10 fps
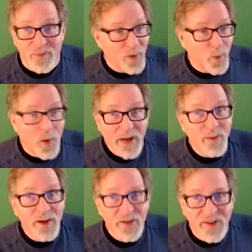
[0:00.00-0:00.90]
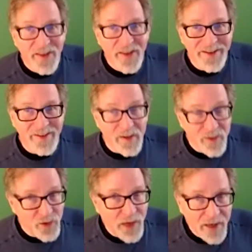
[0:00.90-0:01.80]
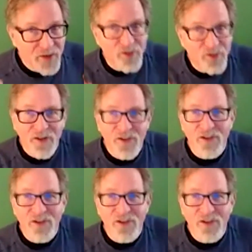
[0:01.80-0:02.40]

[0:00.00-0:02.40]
a wide range of things on how you structure